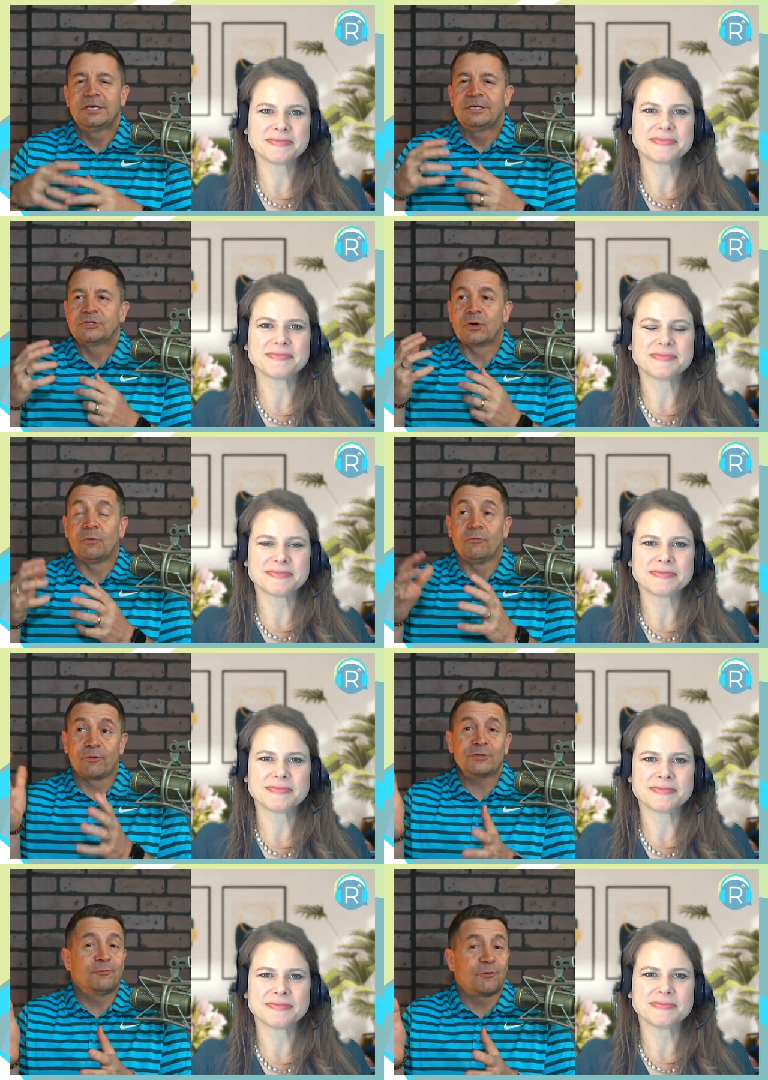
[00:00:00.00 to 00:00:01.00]
Speaker 1: So
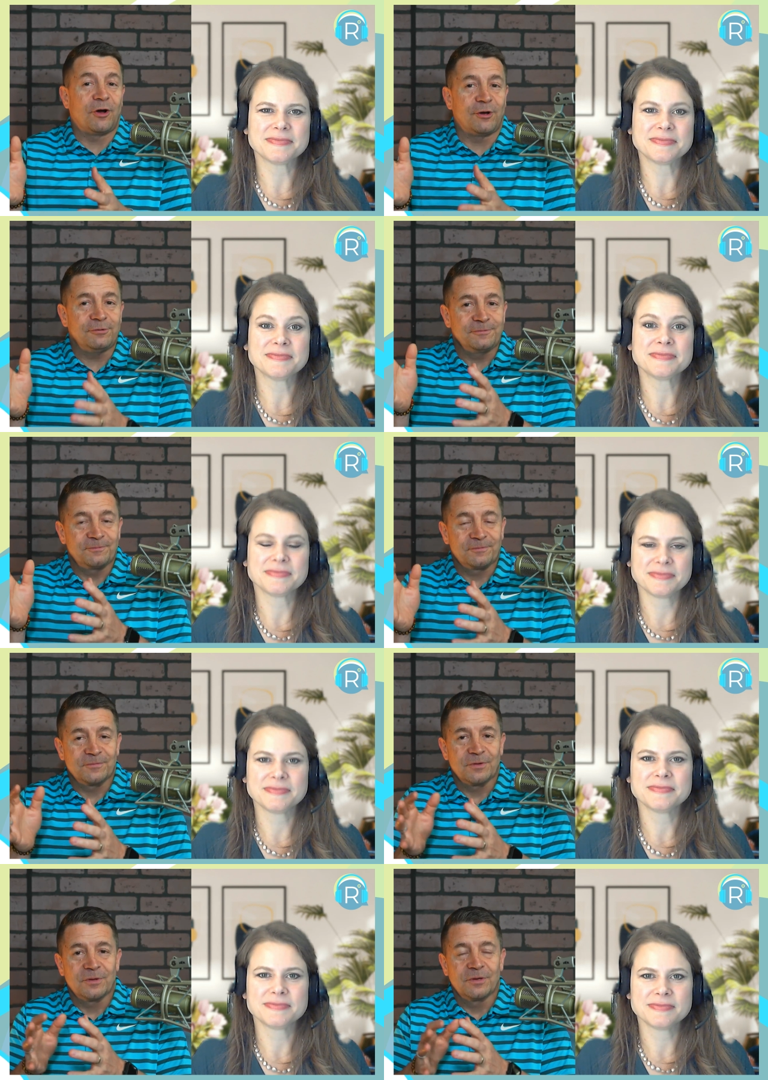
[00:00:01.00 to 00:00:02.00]
first of all,
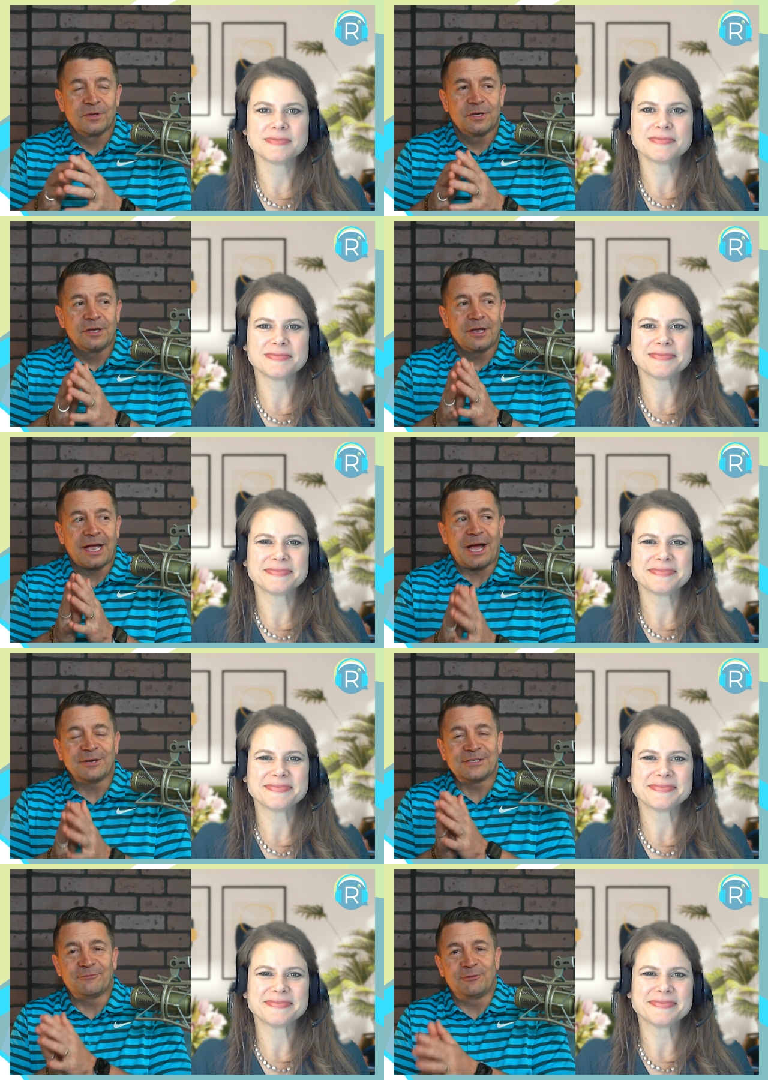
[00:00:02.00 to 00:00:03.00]
how
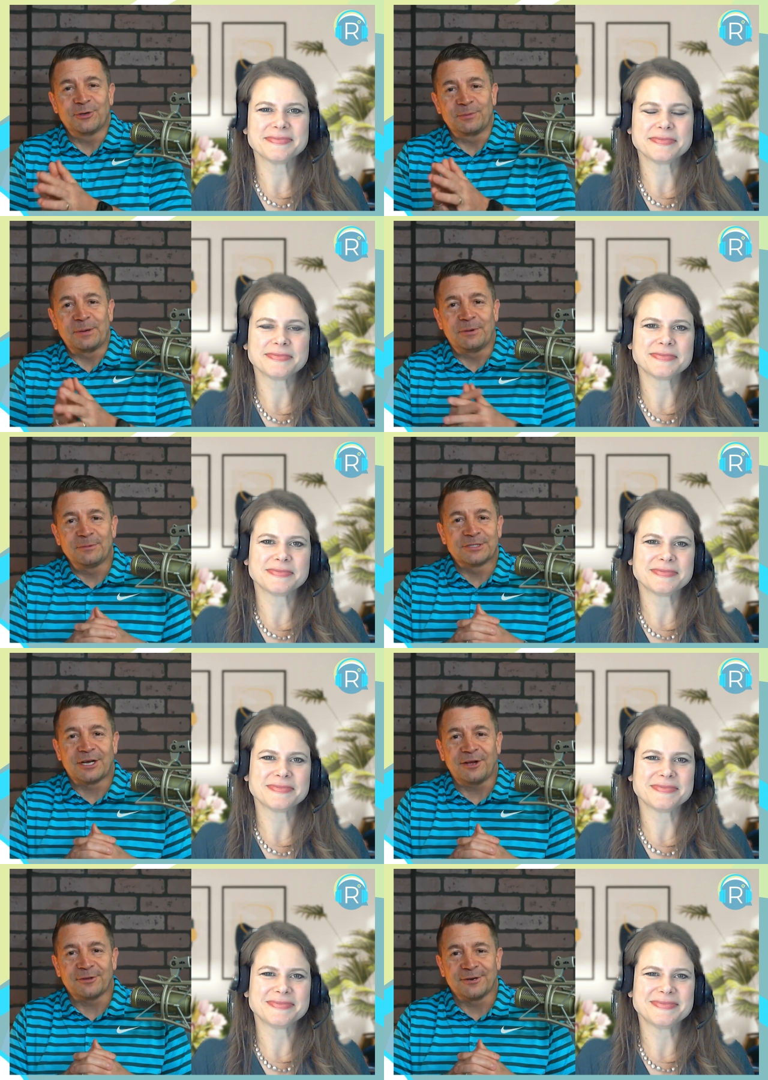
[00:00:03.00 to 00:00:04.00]
does it feel to be a published
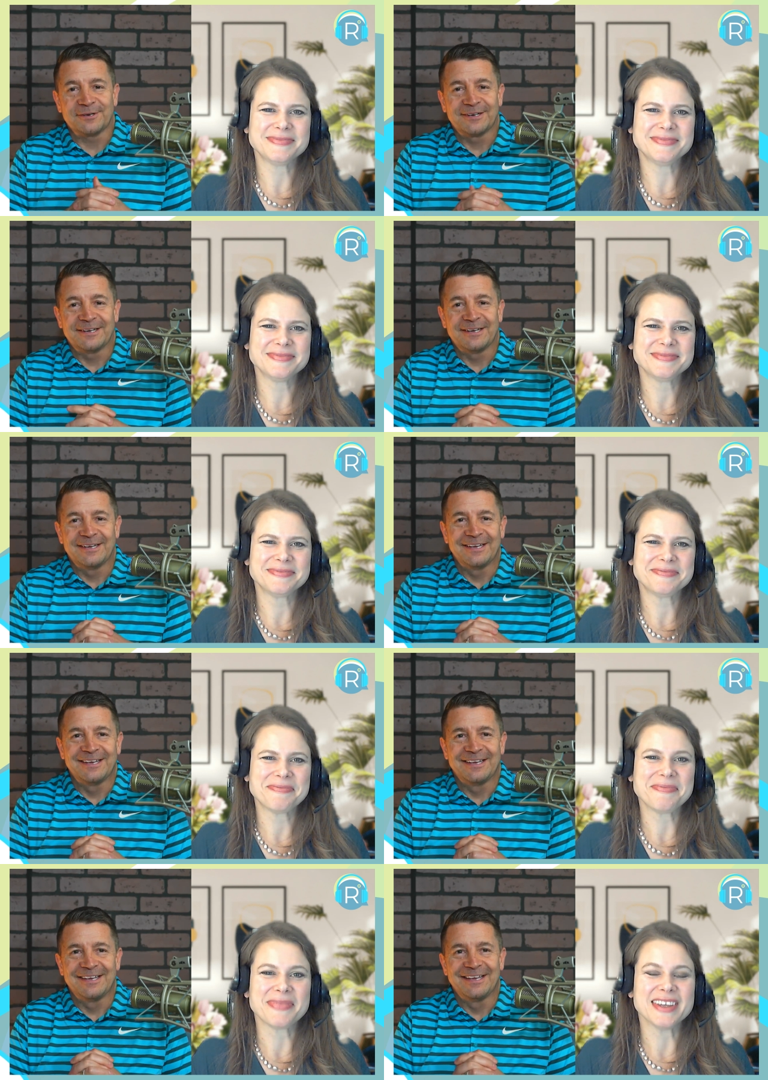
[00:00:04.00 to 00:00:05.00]
author?
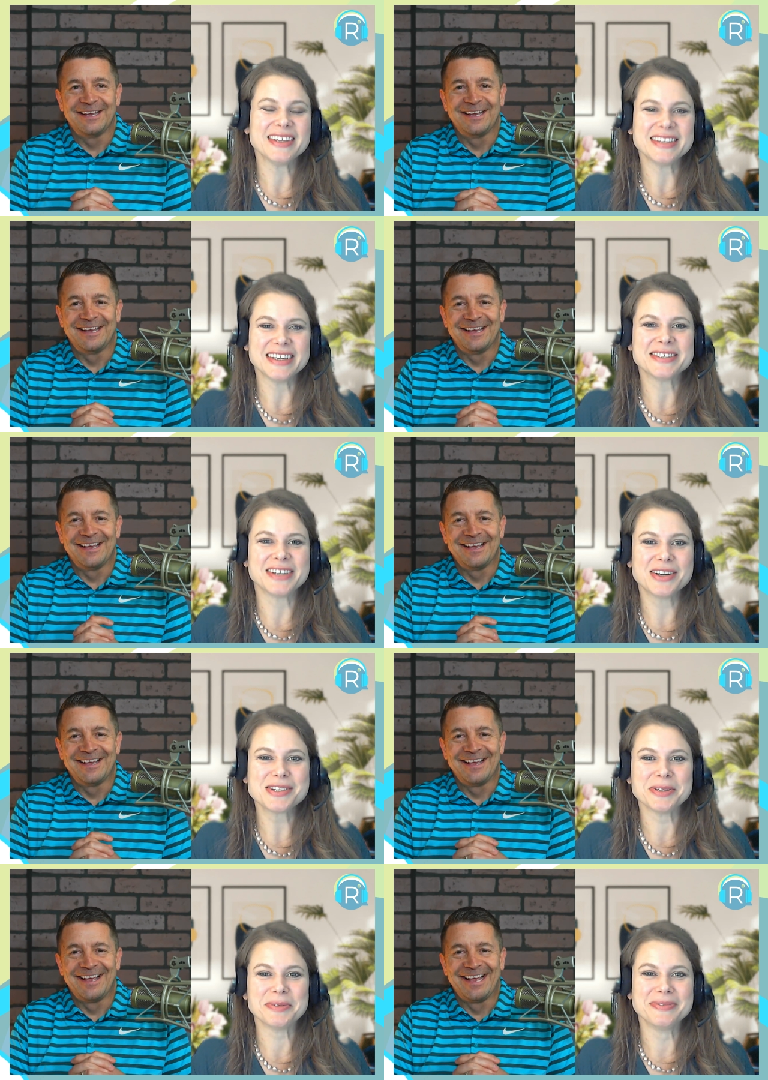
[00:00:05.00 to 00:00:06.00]
Speaker 2: It's,
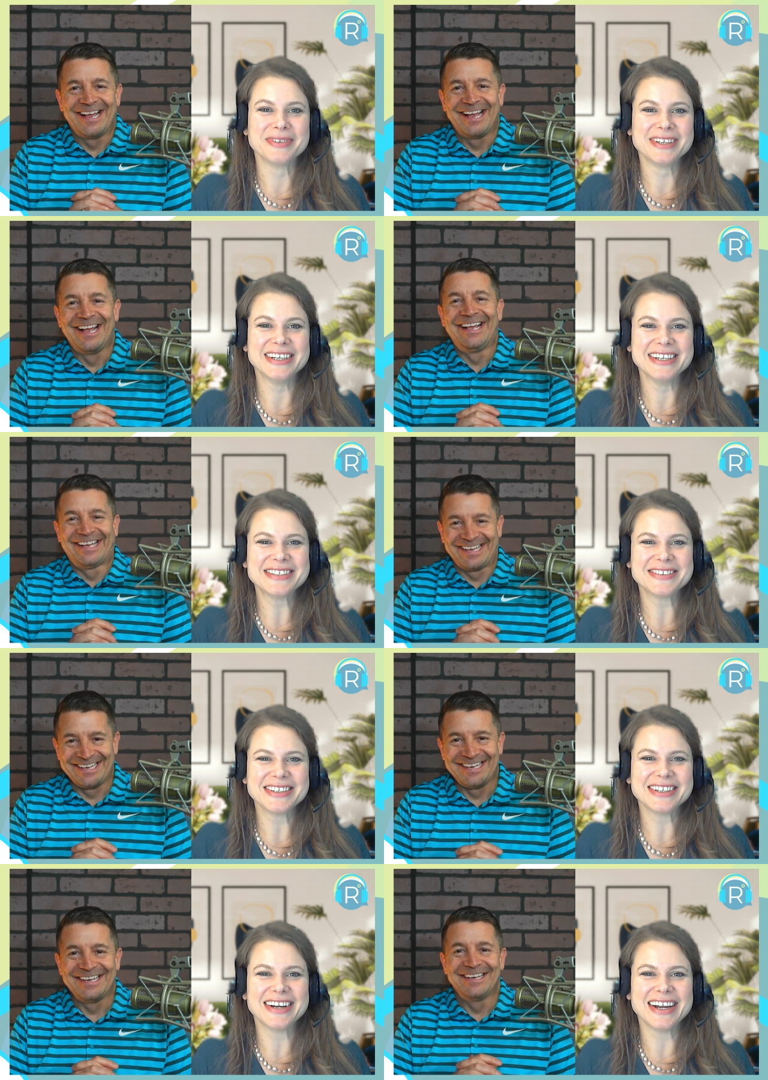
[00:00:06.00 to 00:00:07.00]
awesome. It's
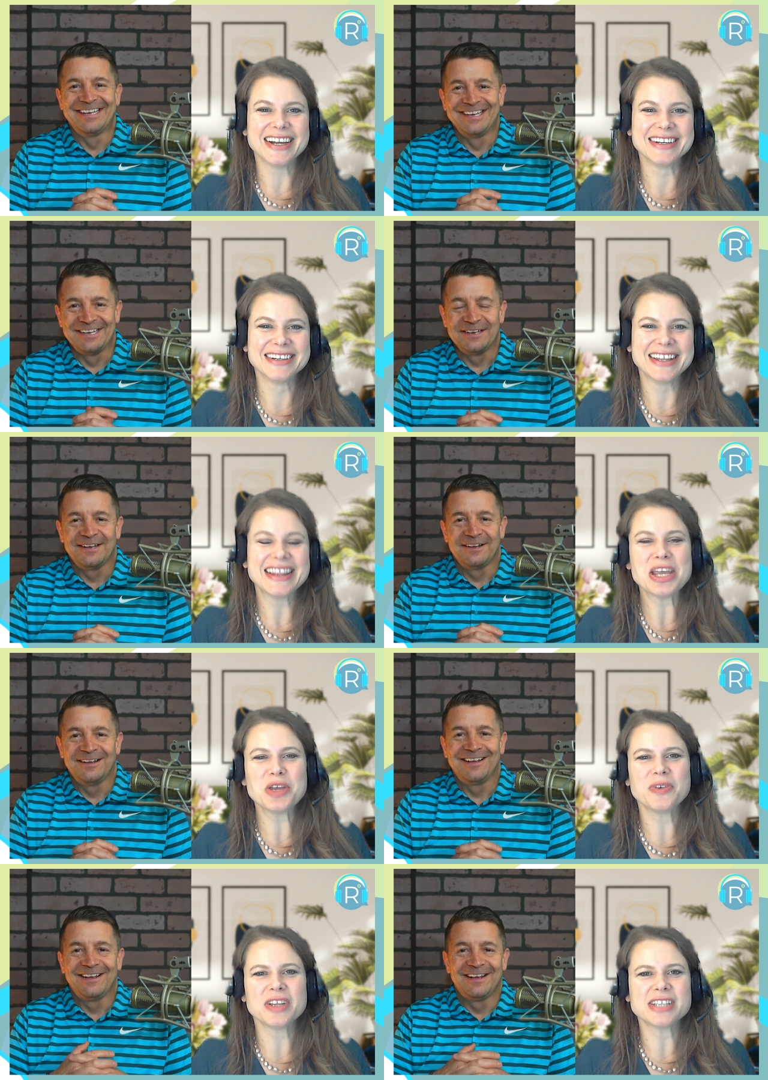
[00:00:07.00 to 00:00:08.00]
really great, and thank
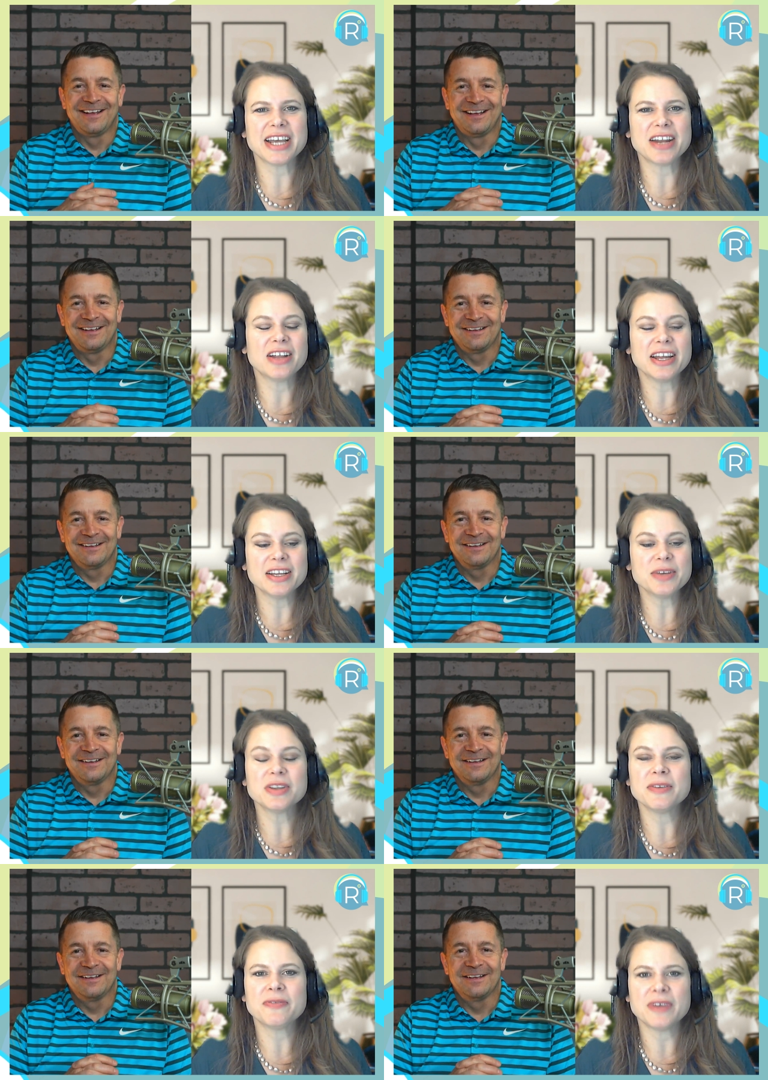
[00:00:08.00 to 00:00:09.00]
you for the title. I it,
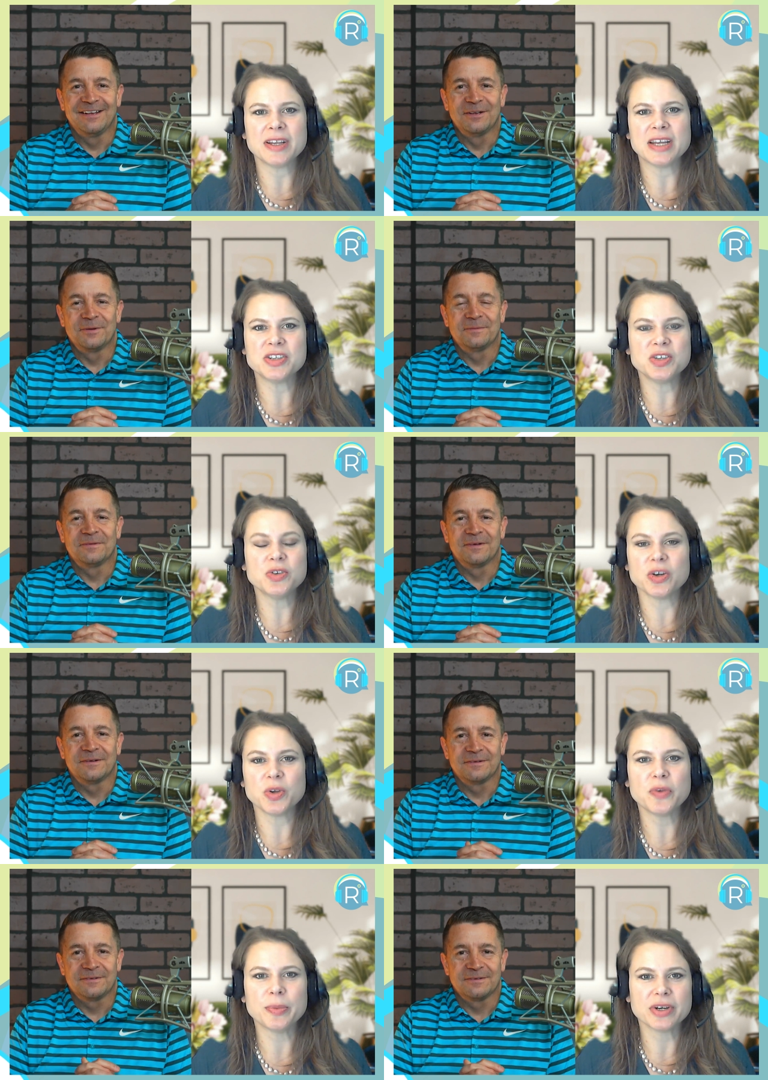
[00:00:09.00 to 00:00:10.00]
and as you know,
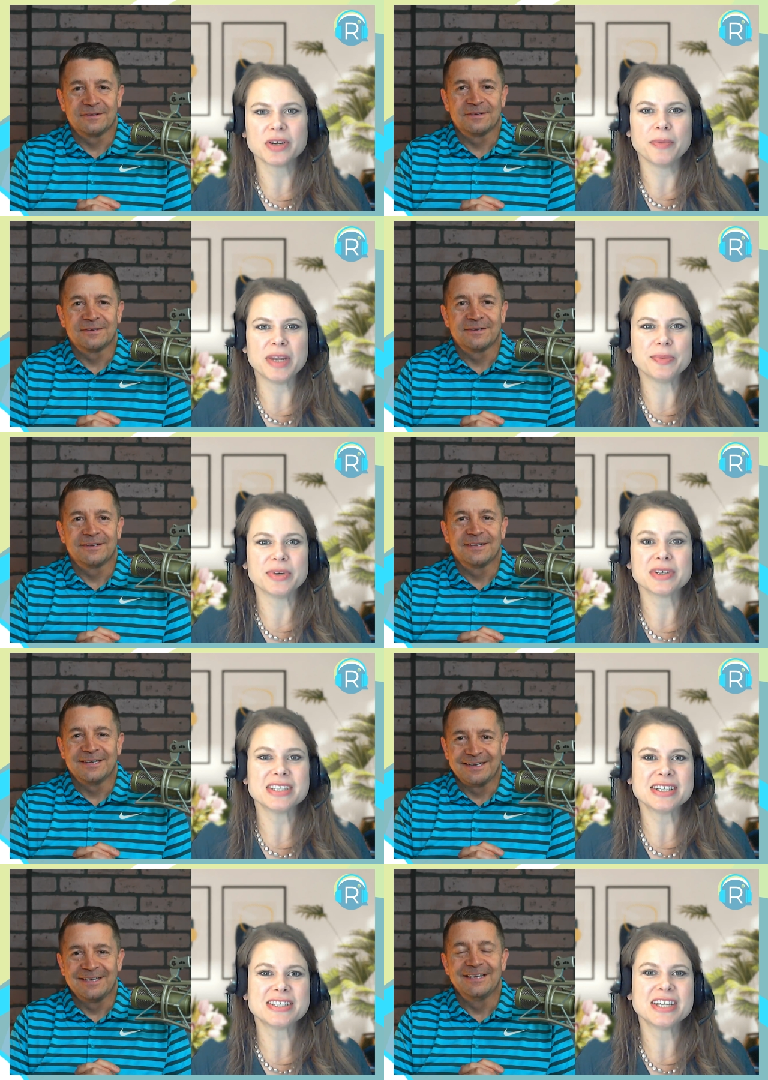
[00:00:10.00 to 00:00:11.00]
you have a book or many books. It's